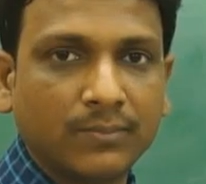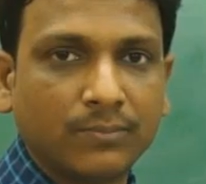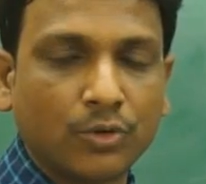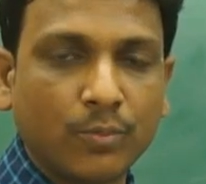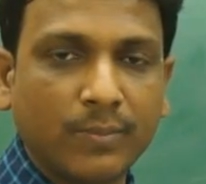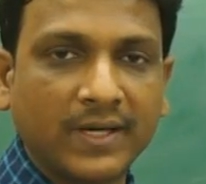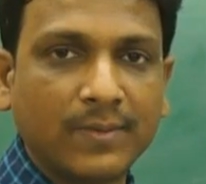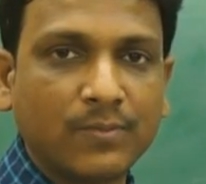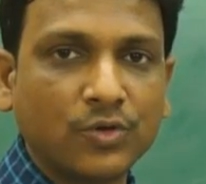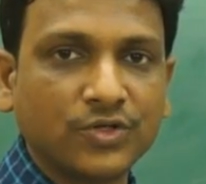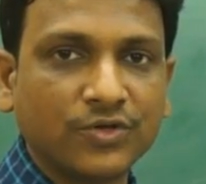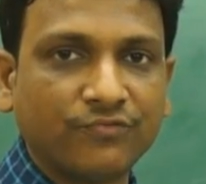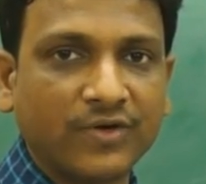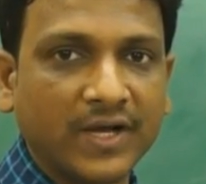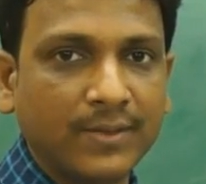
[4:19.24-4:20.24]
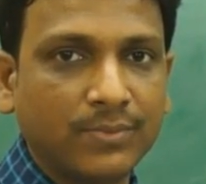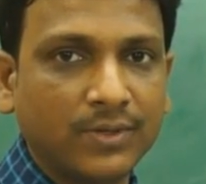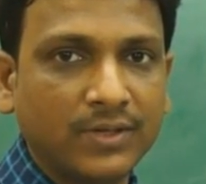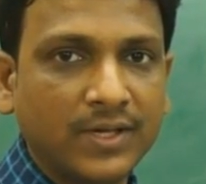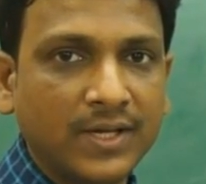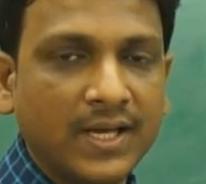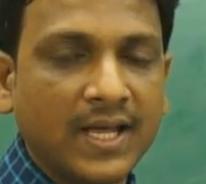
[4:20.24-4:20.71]
proper amount of
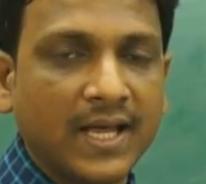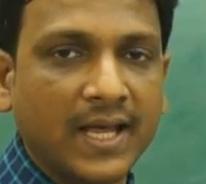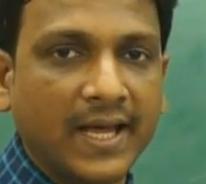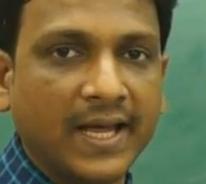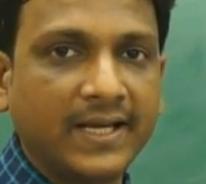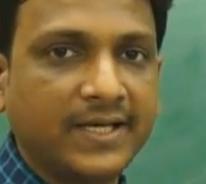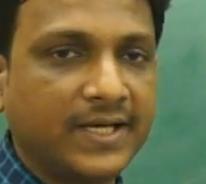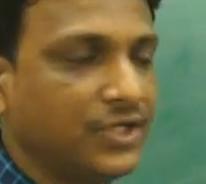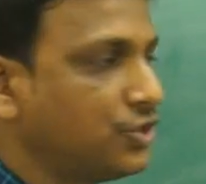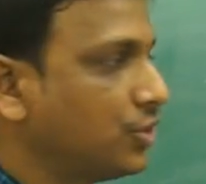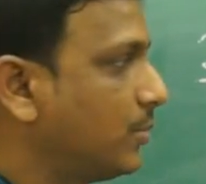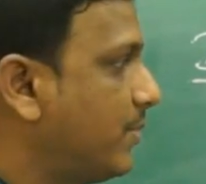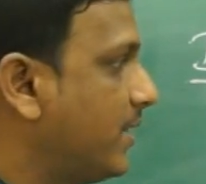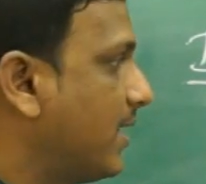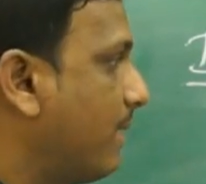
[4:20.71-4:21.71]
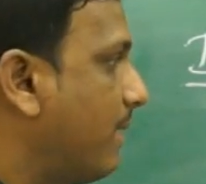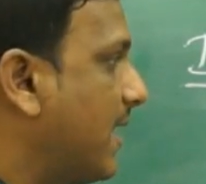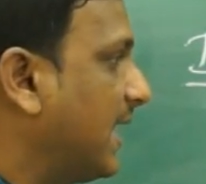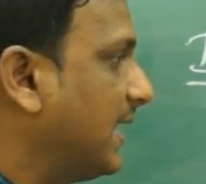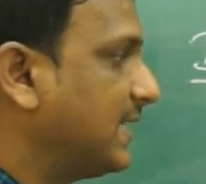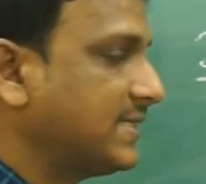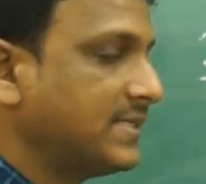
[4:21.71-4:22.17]
fiber, and it should be a
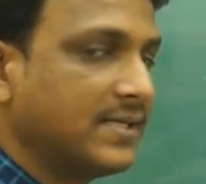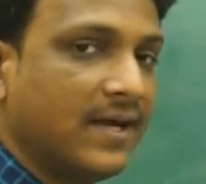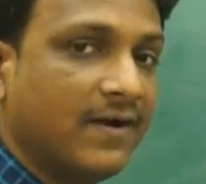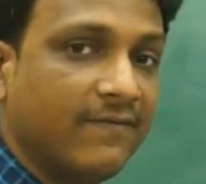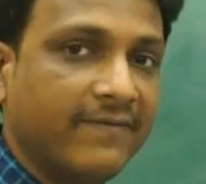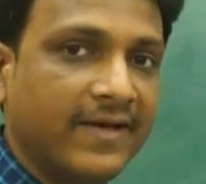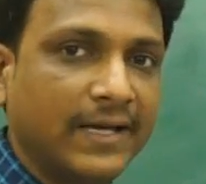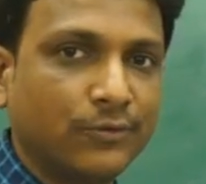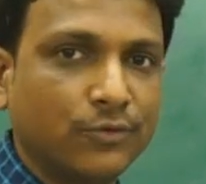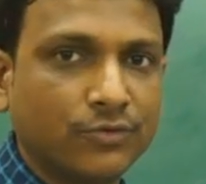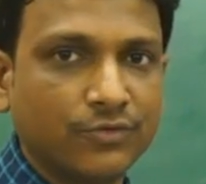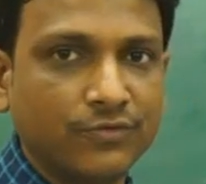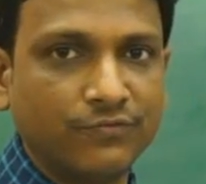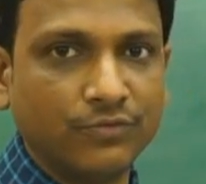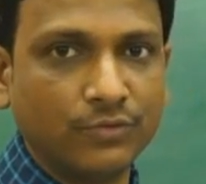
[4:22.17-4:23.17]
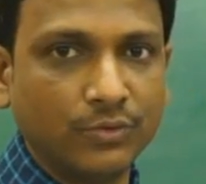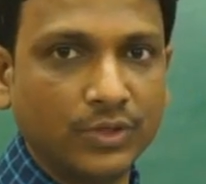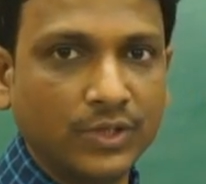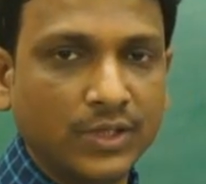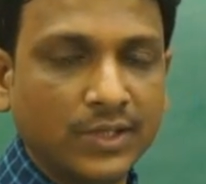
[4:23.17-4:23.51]
balanced and well-cooked food.